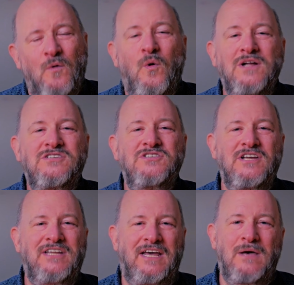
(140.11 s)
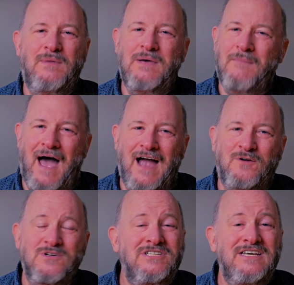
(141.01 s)
Once the DME
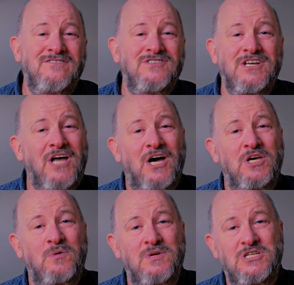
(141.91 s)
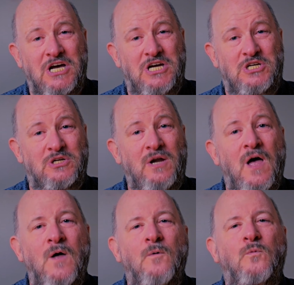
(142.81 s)
MAC receives the documentation,
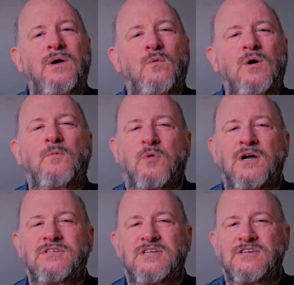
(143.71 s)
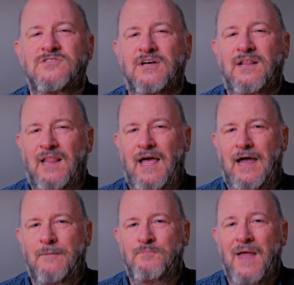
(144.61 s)
we will process the
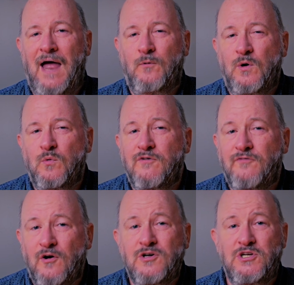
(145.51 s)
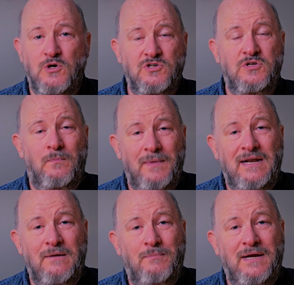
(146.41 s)
claim and will refer to your
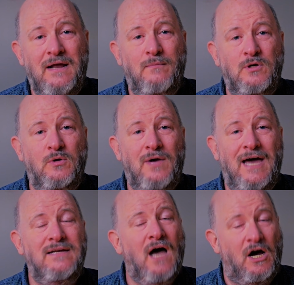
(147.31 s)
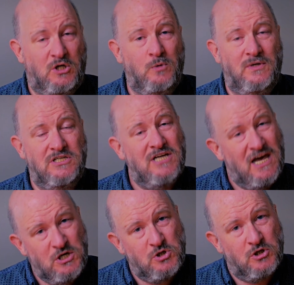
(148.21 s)
submitted PWK
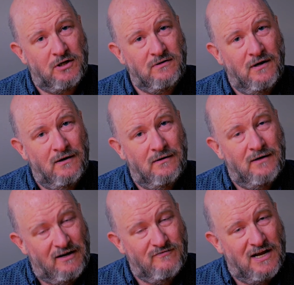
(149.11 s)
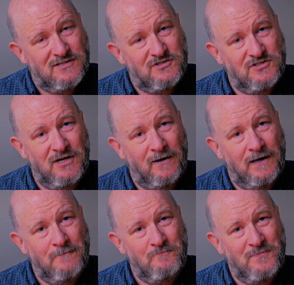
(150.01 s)
documentation if
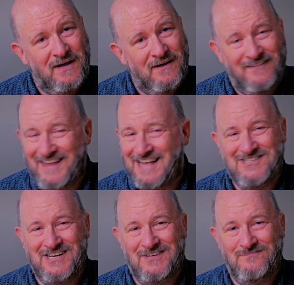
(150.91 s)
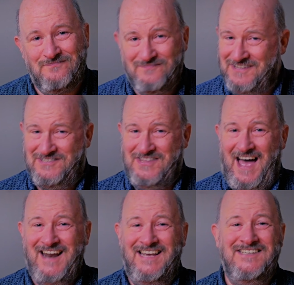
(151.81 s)
necessary. That's it. It's
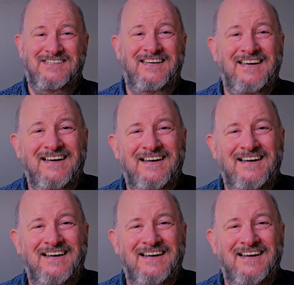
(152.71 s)
that easy.